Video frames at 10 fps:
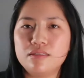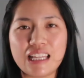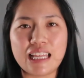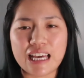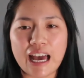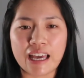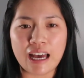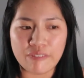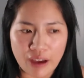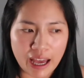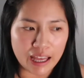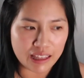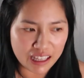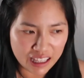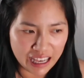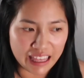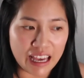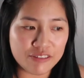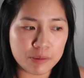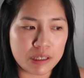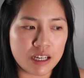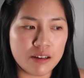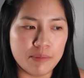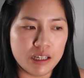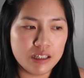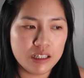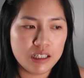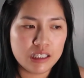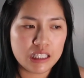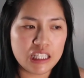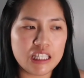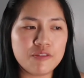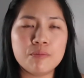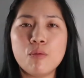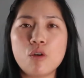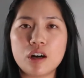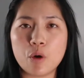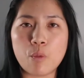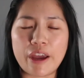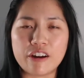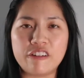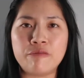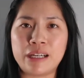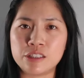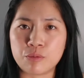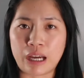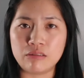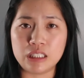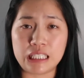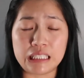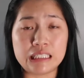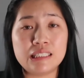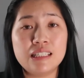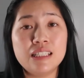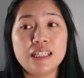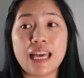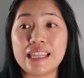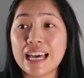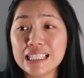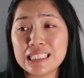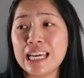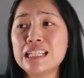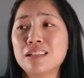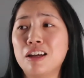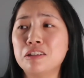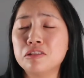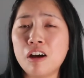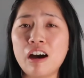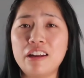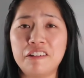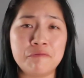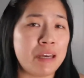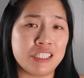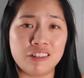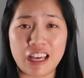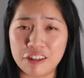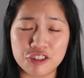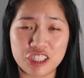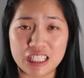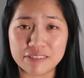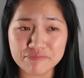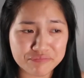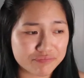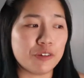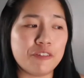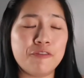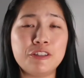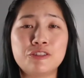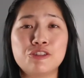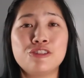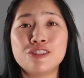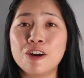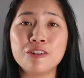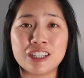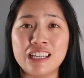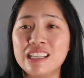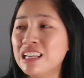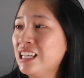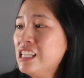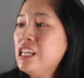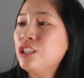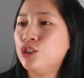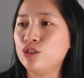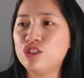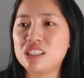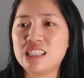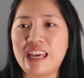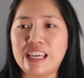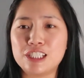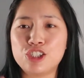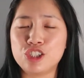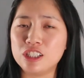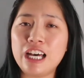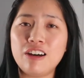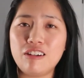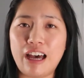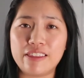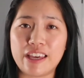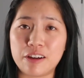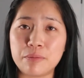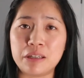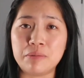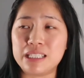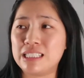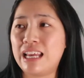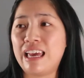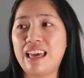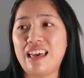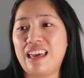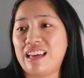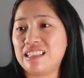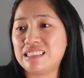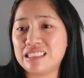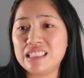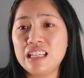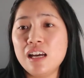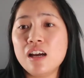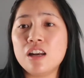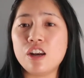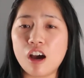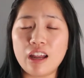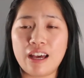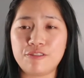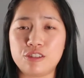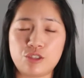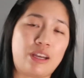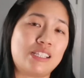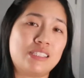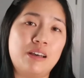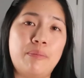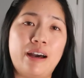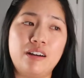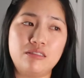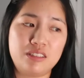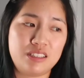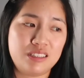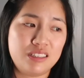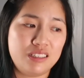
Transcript: Like, I have to become even more aware of my surroundings, and that takes a lot of mental energy. It feels so good to just like chill out at the Airbnb today and not have to stress about